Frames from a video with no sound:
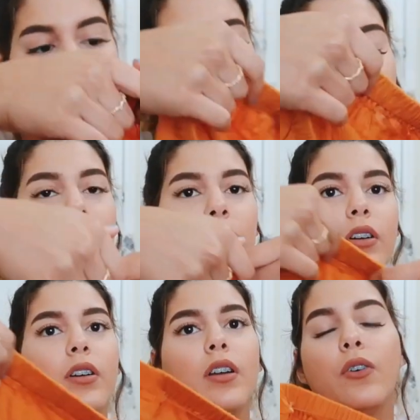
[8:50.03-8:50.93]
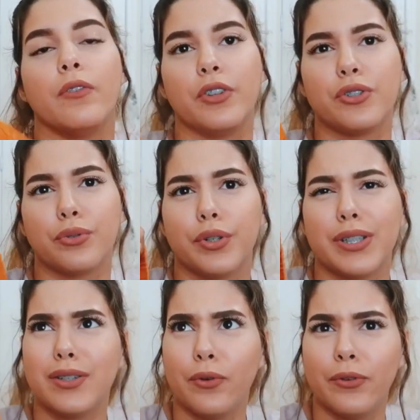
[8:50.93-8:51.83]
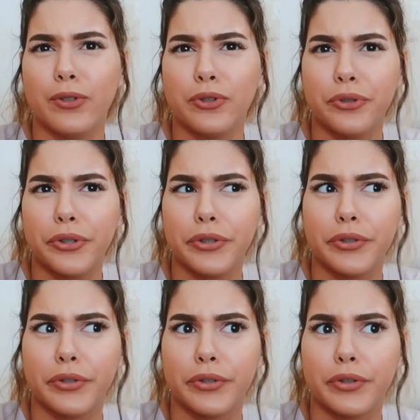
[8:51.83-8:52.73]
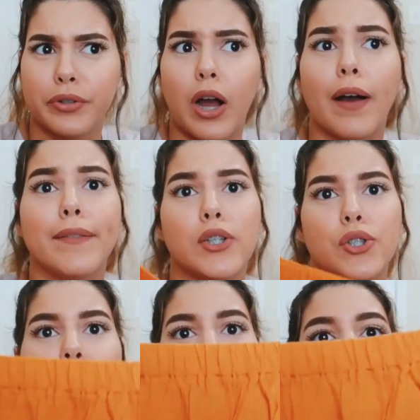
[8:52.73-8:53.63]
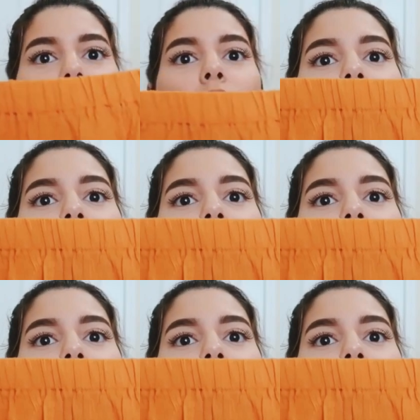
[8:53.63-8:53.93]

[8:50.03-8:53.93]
over, or not over the shoulder. Is it over the shoulder? Off the shoulder